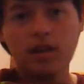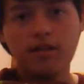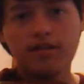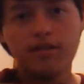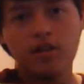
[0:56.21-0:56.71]

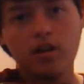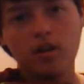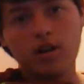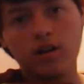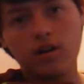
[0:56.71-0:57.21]

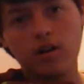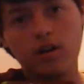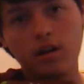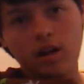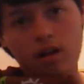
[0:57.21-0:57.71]
for
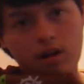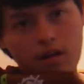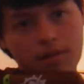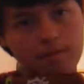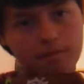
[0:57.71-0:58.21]

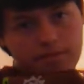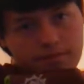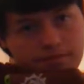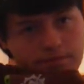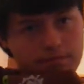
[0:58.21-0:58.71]

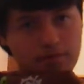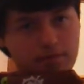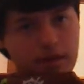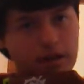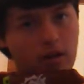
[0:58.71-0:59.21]

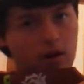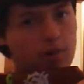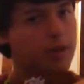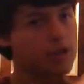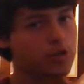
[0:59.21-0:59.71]
my
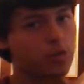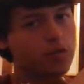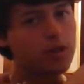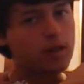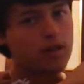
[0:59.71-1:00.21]
arm, my shoulder,